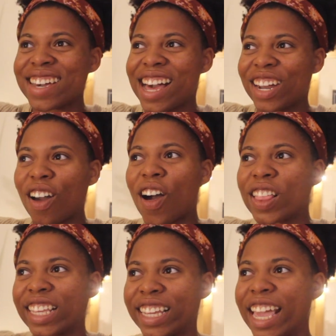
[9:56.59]

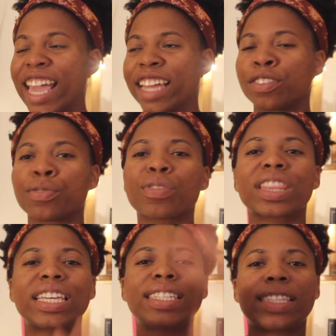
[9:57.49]
unhauling and
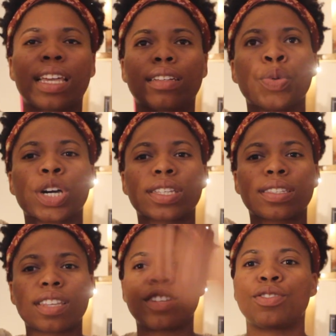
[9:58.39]
releasing
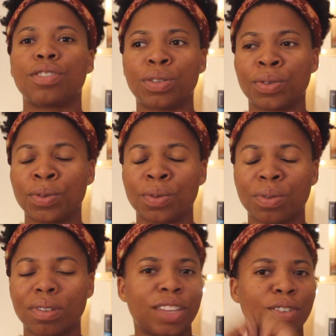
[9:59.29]
books into
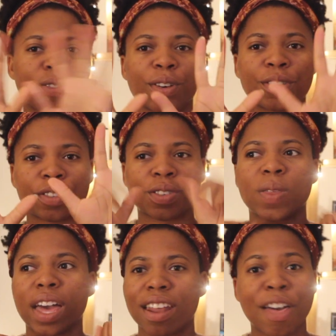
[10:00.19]
the universe so
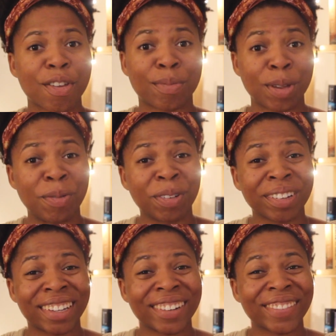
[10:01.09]
that other
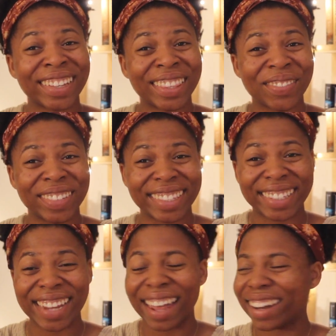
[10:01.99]
people can read them
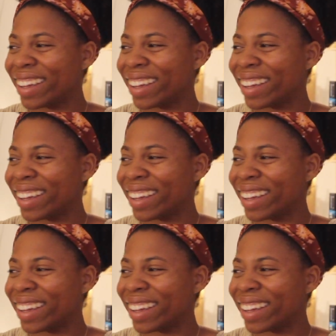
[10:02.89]
instead.